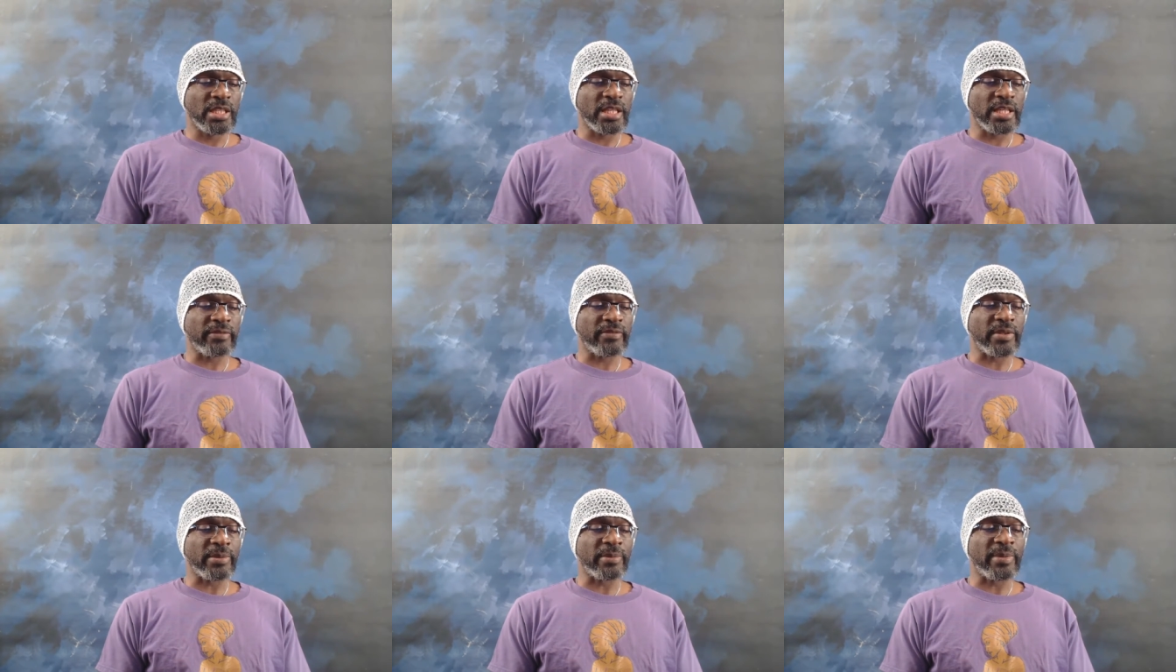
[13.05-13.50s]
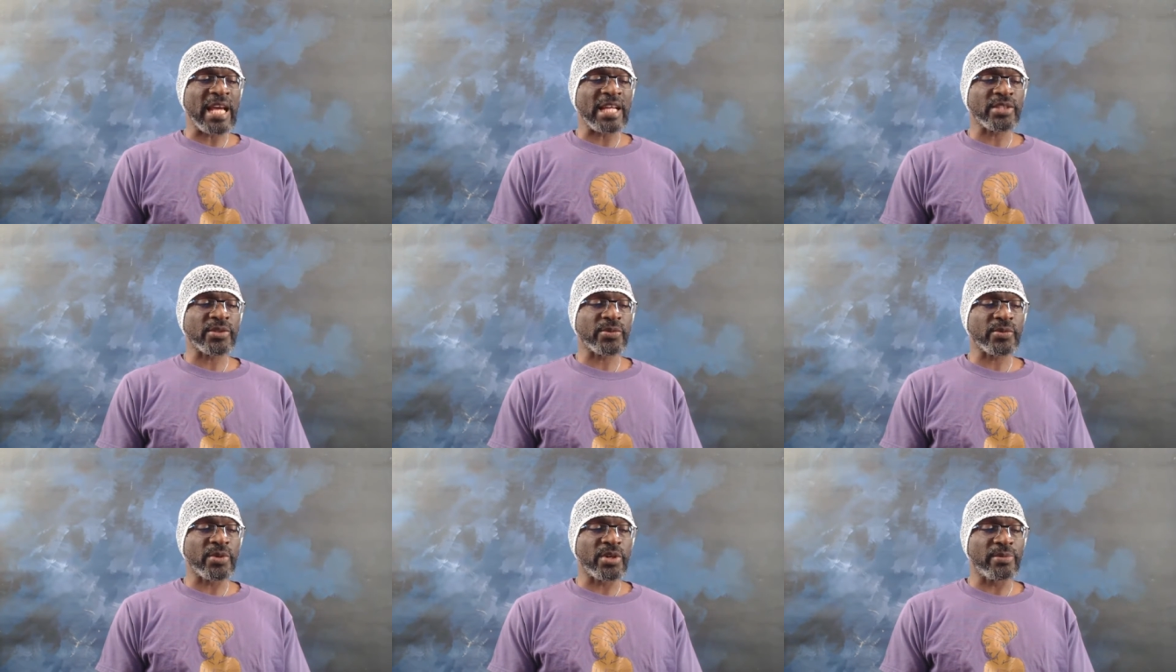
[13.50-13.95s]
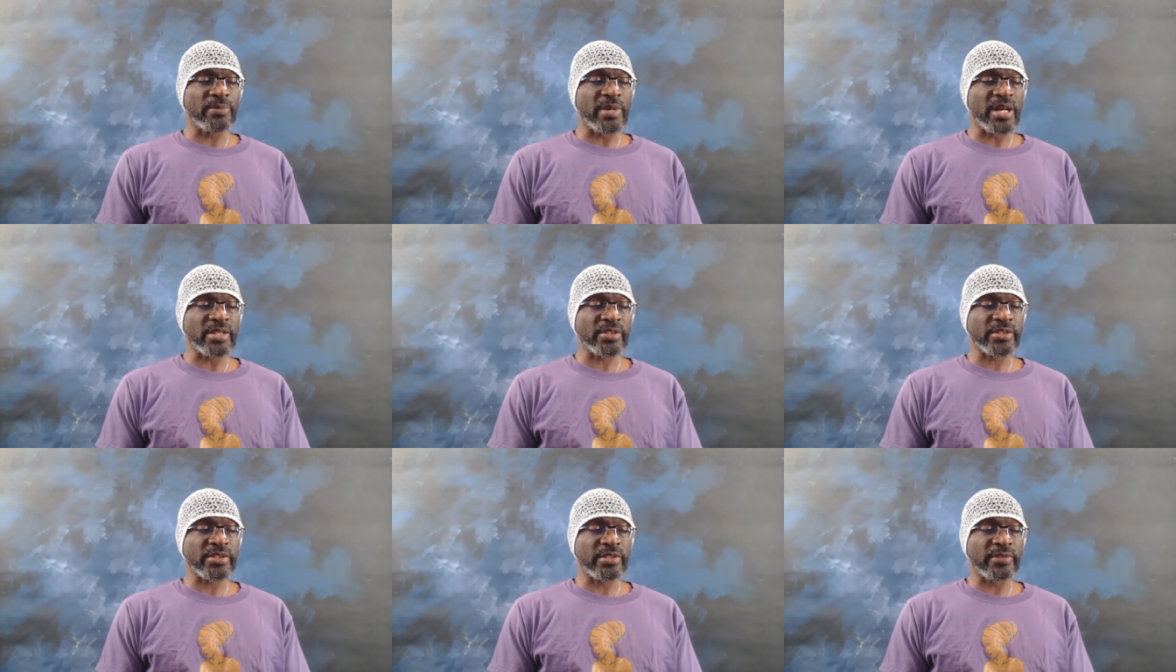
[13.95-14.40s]
If the blacks were
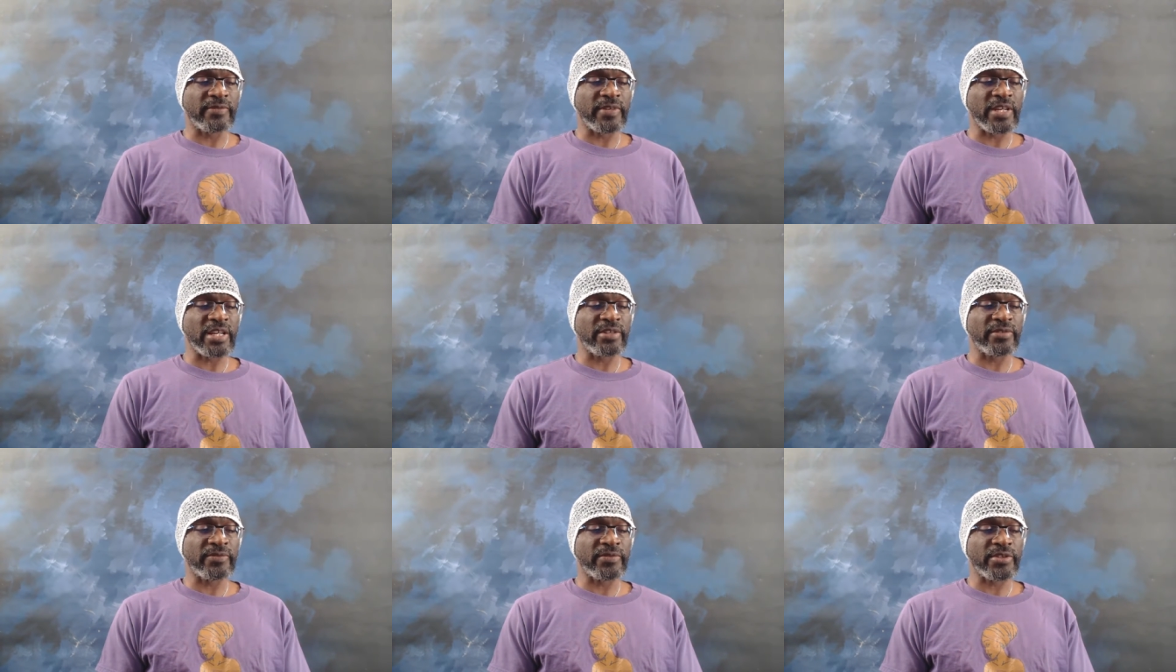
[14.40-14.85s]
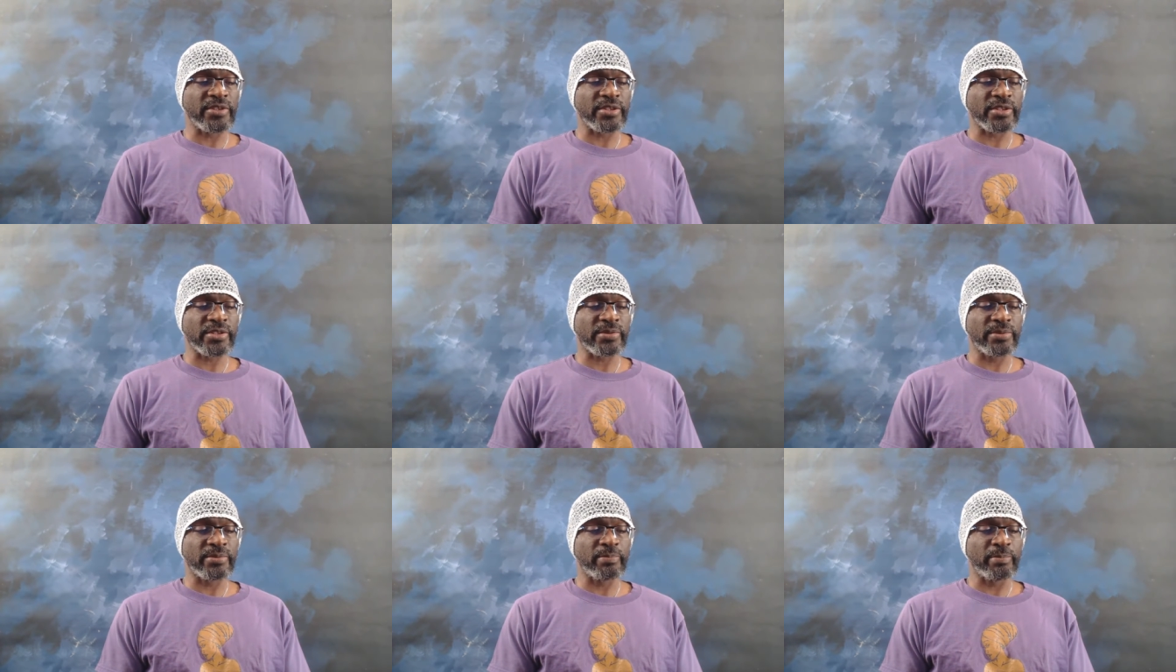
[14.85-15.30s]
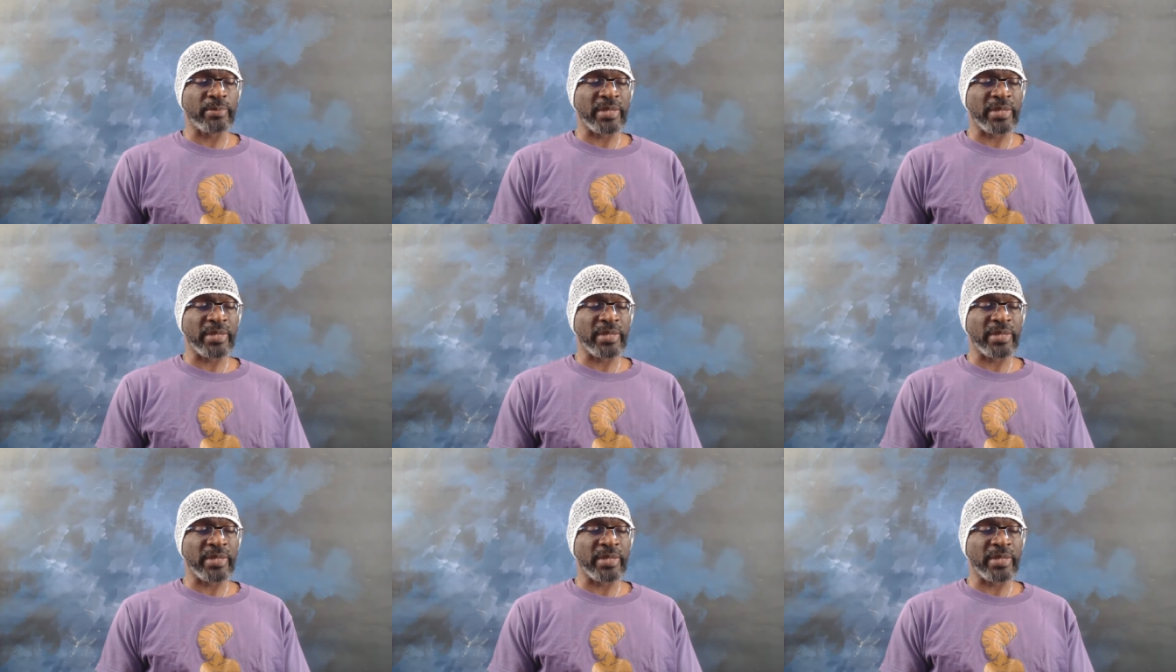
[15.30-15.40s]
amongst the very first